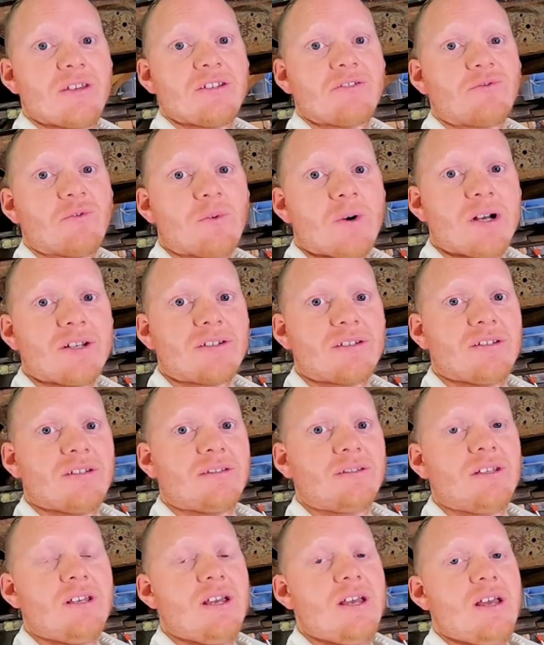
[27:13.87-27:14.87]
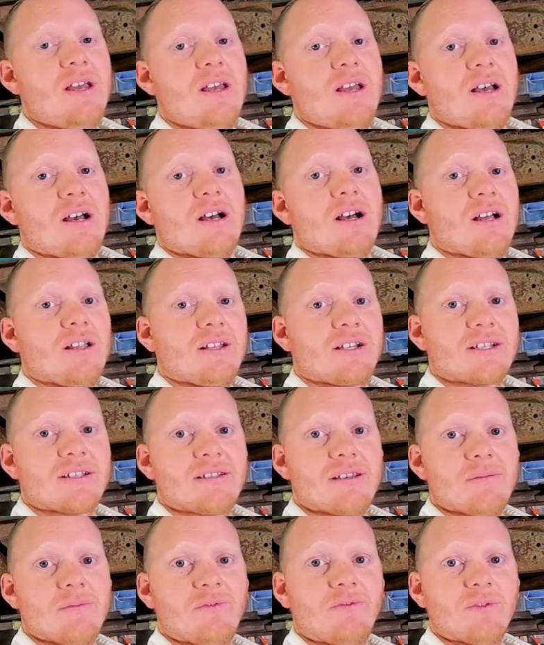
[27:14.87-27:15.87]
Thanks for watching. Like I
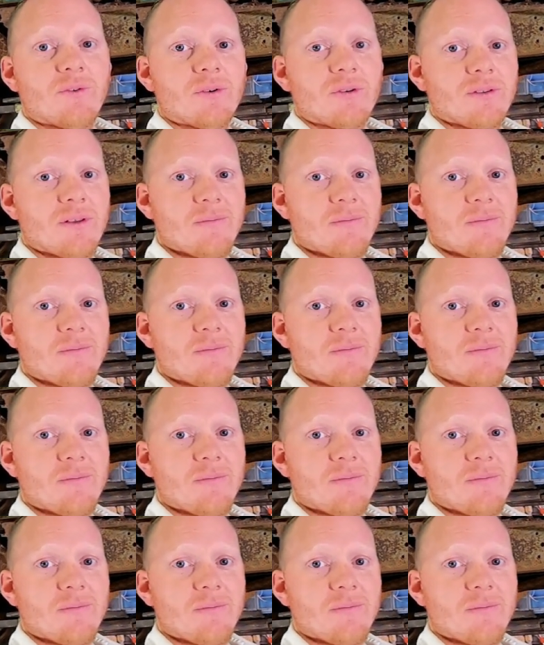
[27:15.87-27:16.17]
said before,